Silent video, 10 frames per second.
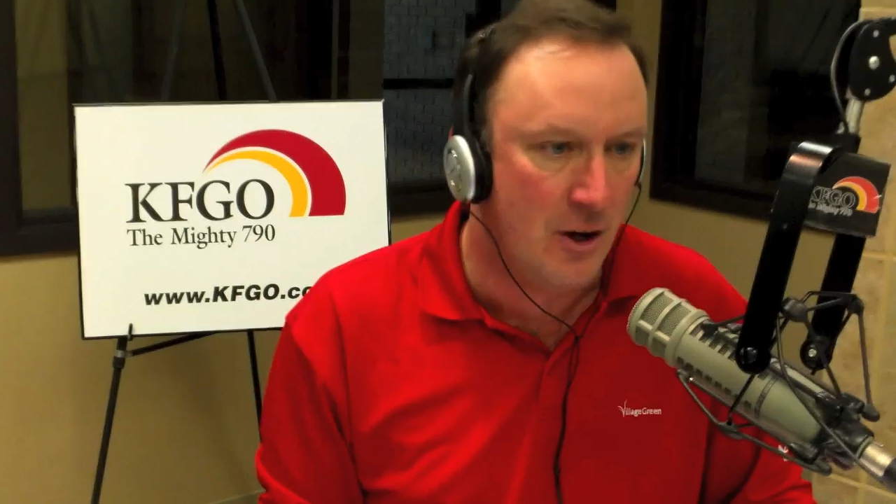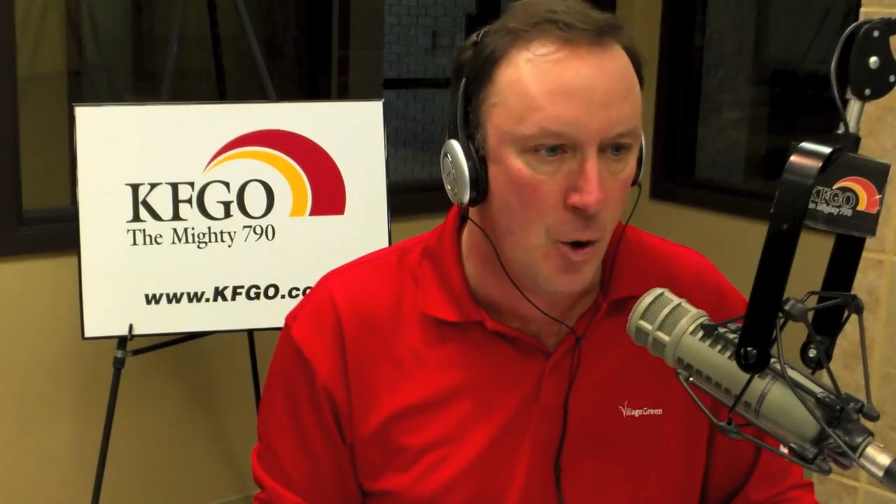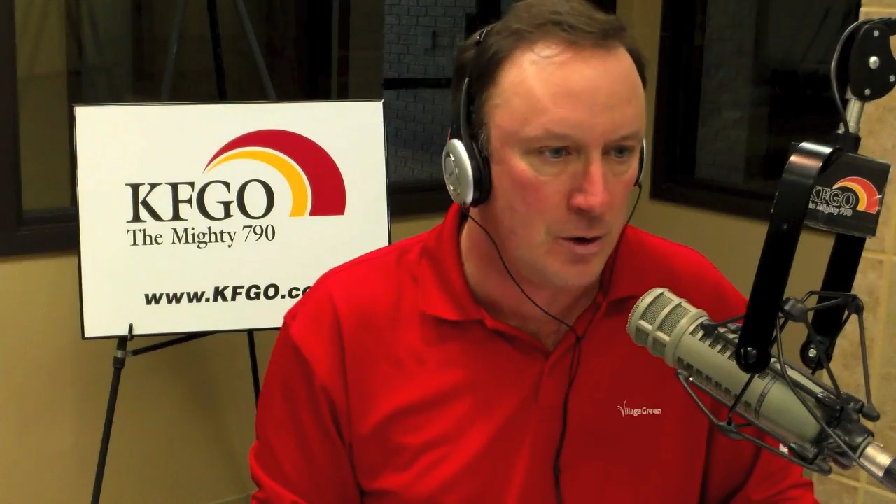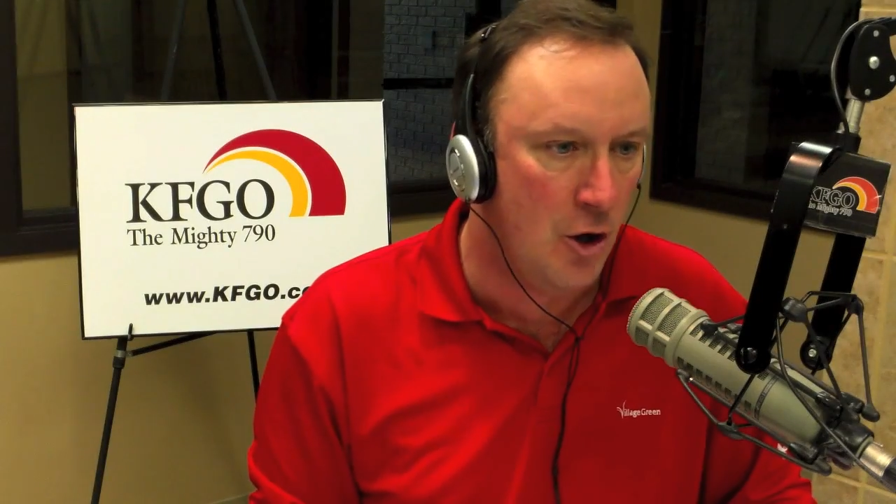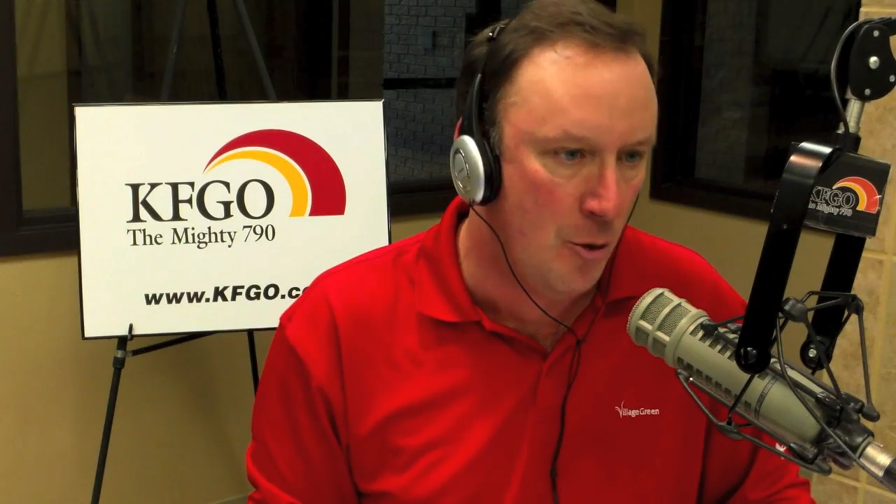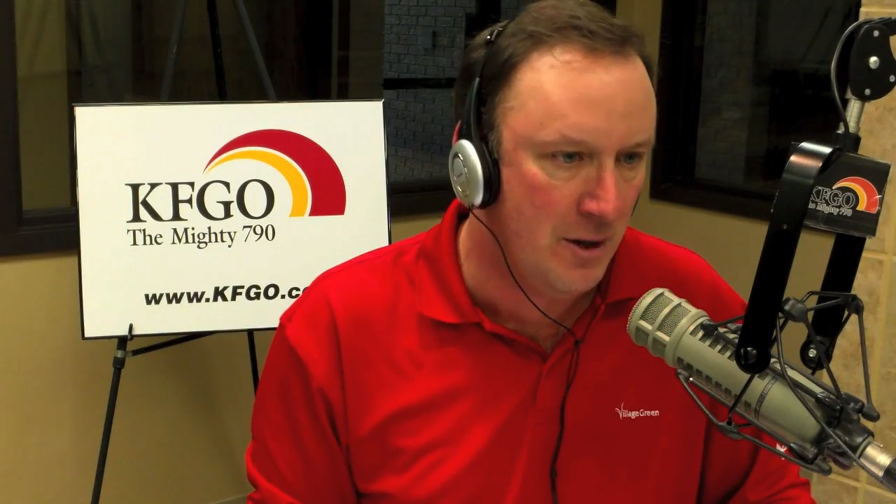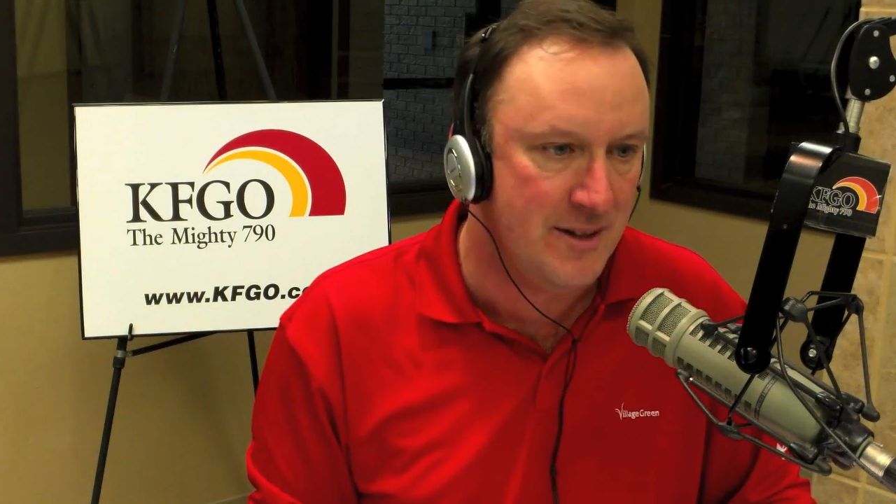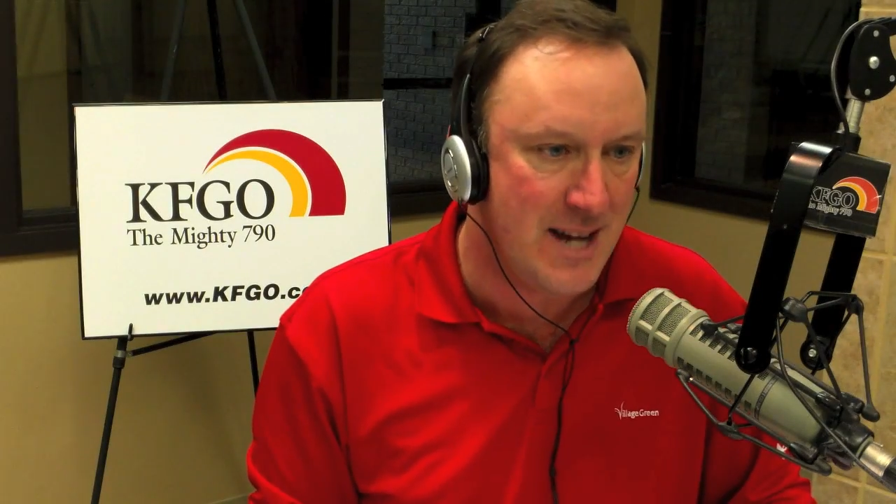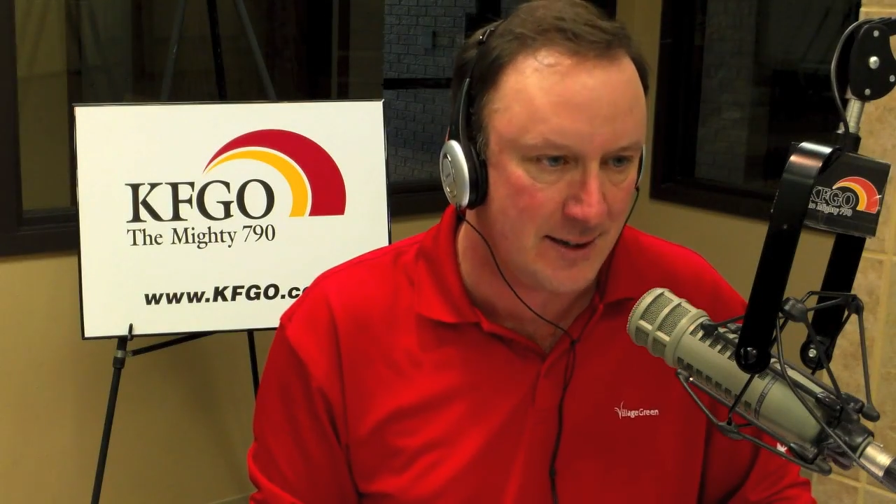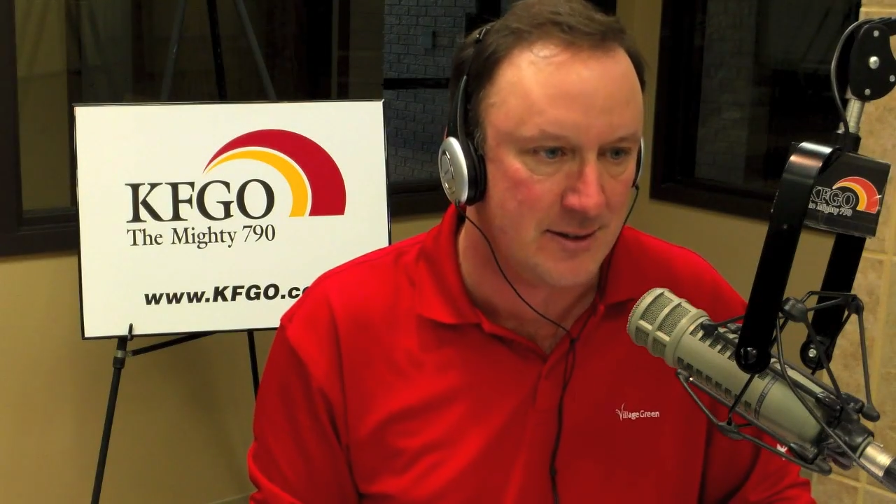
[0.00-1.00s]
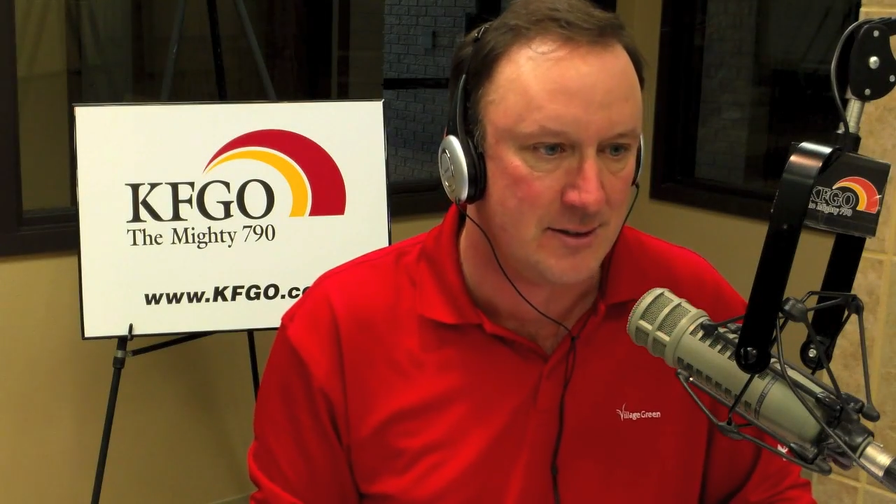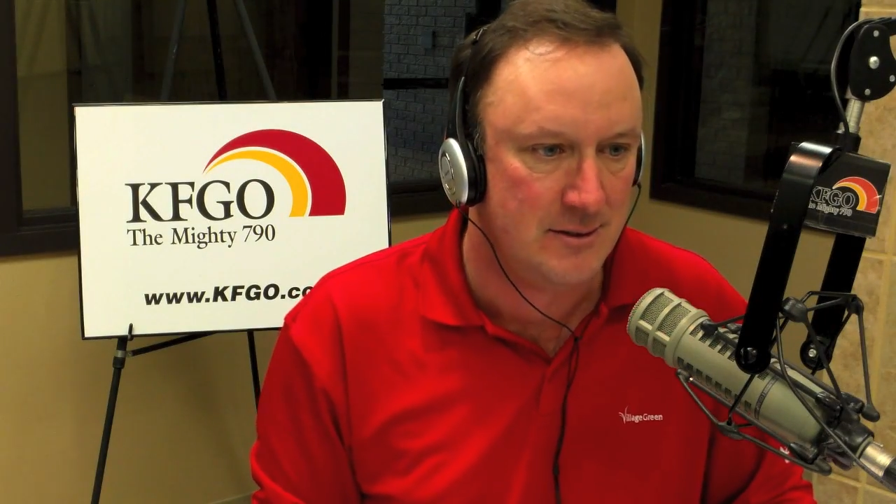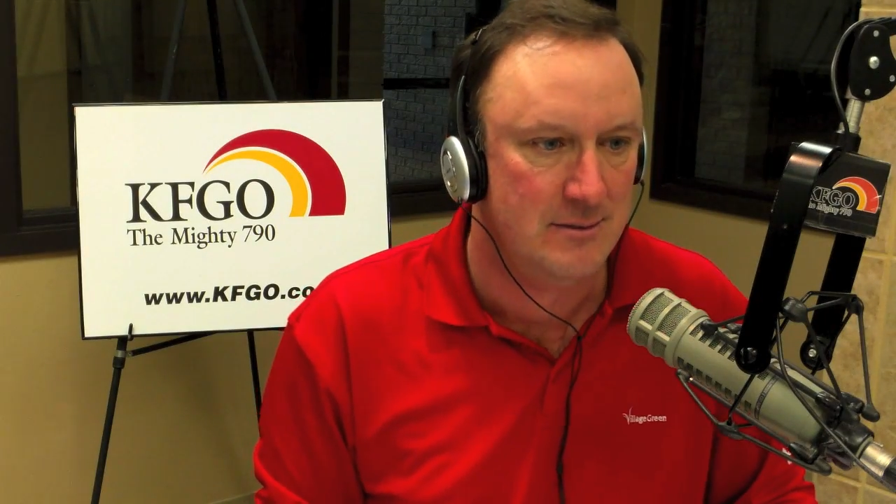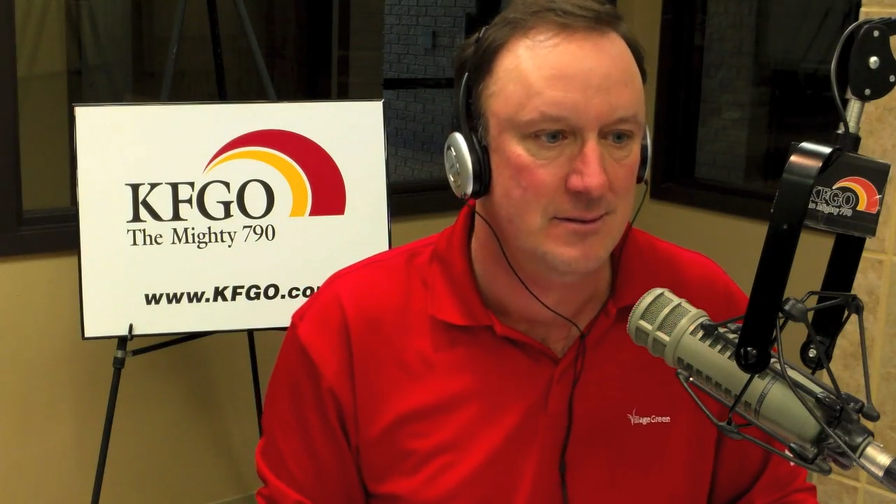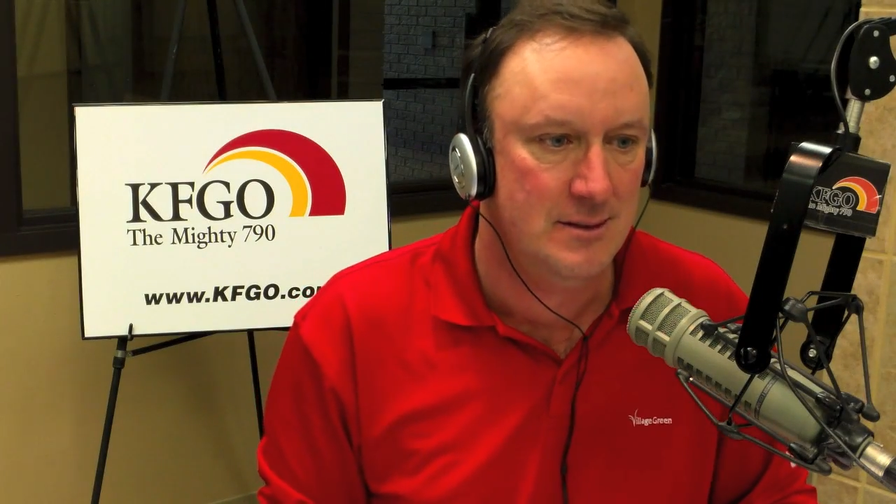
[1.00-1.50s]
to Oklahoma and Texas.